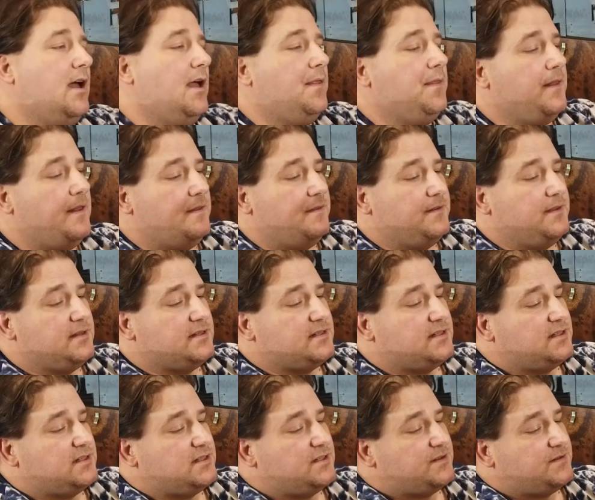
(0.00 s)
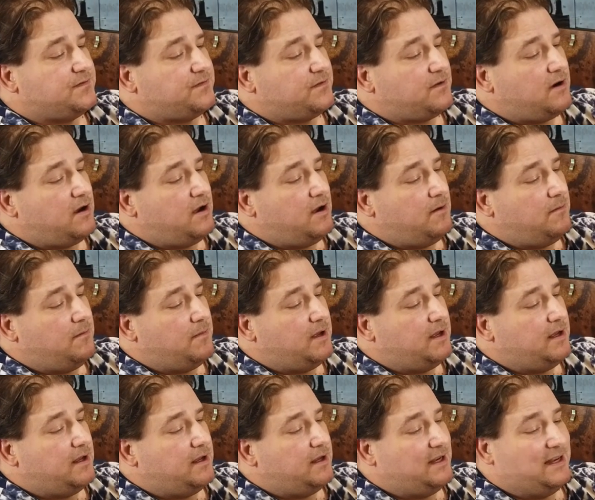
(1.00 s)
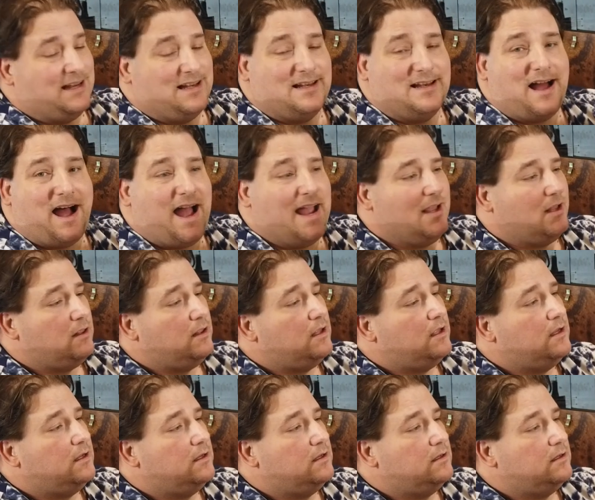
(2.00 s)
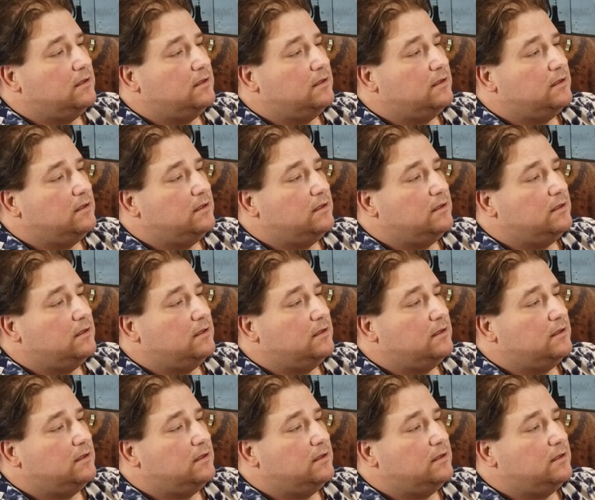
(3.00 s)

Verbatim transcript: And then this is from Nile.